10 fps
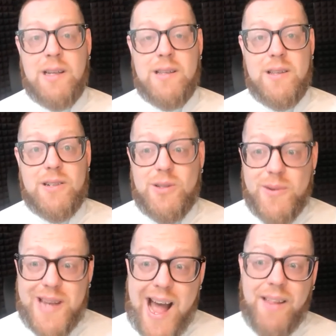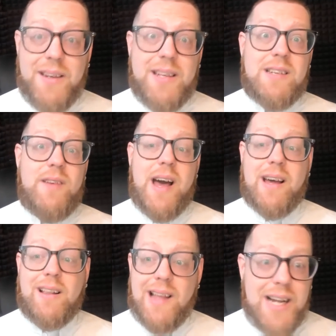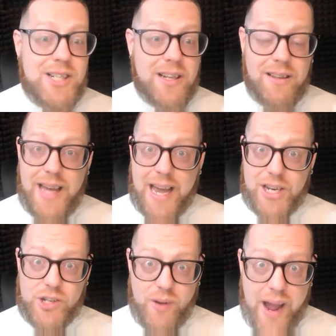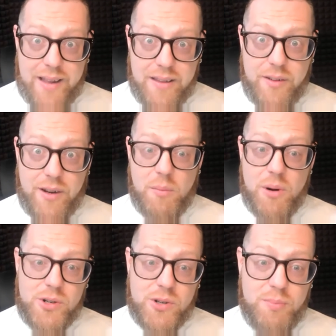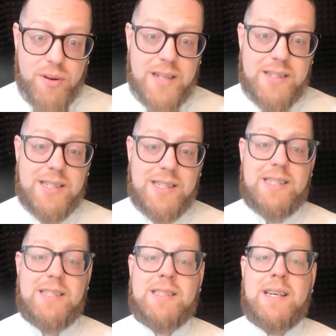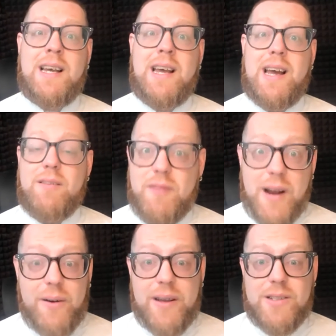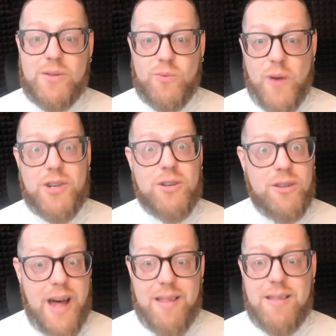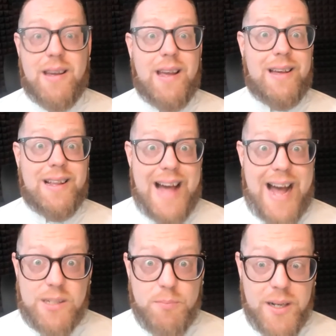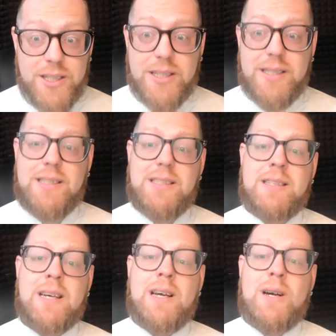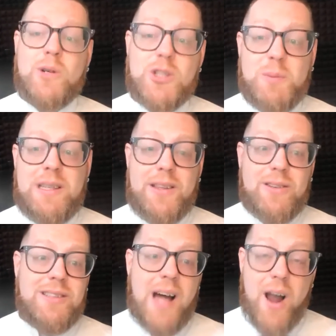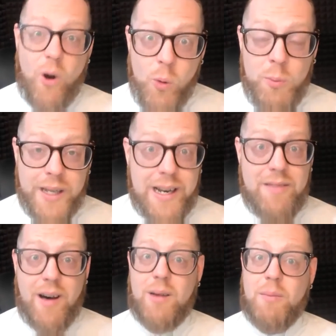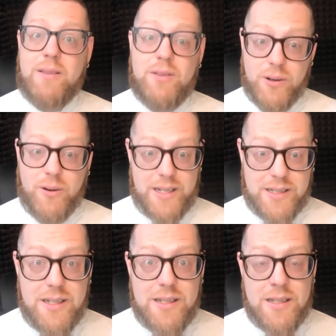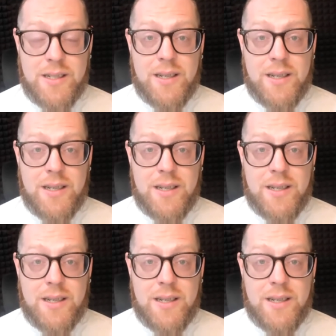there's the realities of ecologically extractive commercial processes and various racial, ethnic, and class prejudices, which mean that there's not only an environmental crisis,